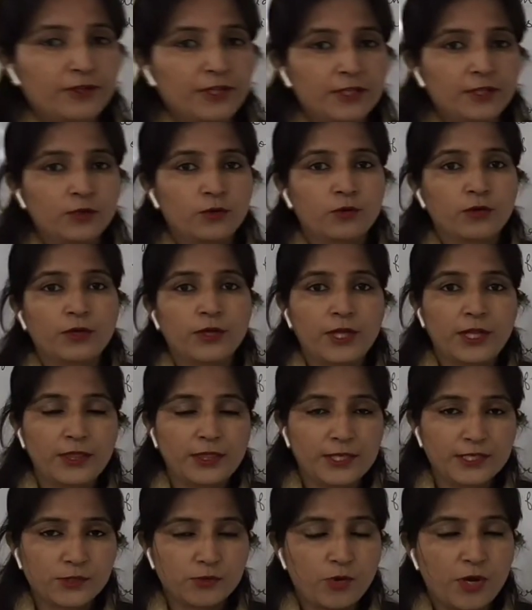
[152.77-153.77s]
in
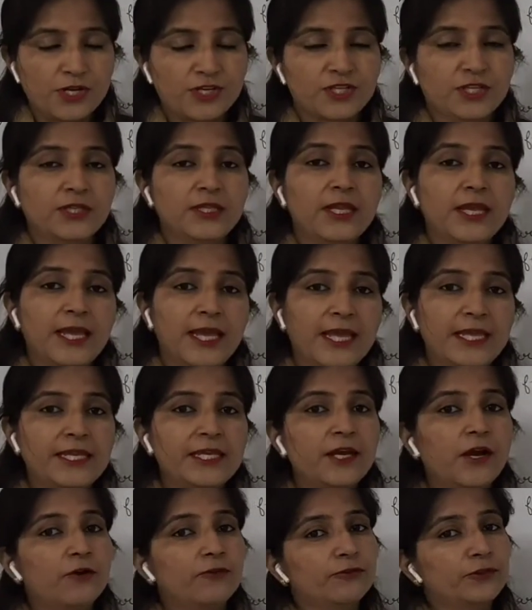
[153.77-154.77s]
this question the area
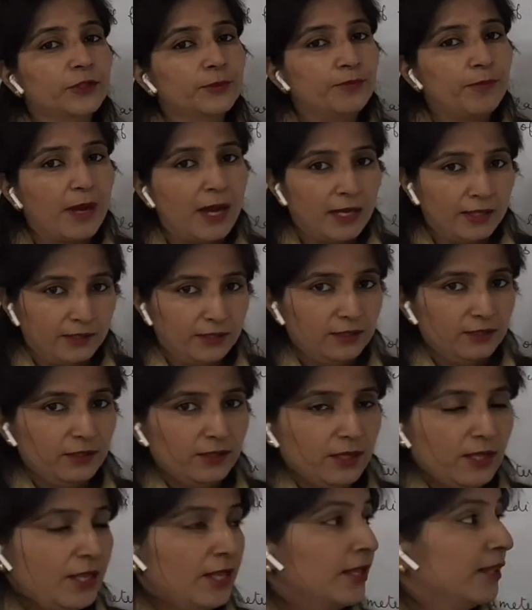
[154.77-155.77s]
of the path.
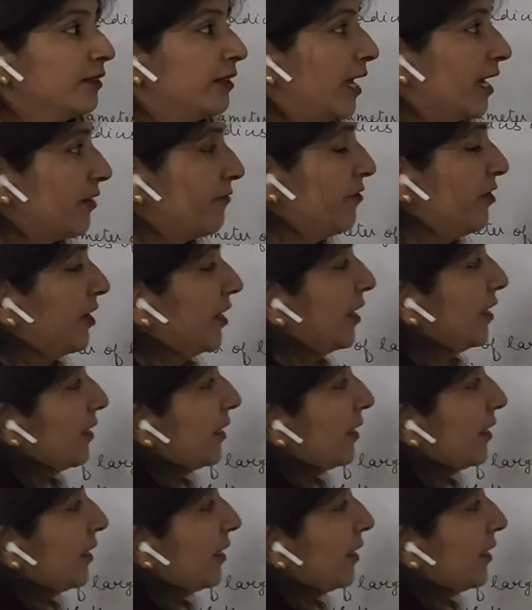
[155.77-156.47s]
That we can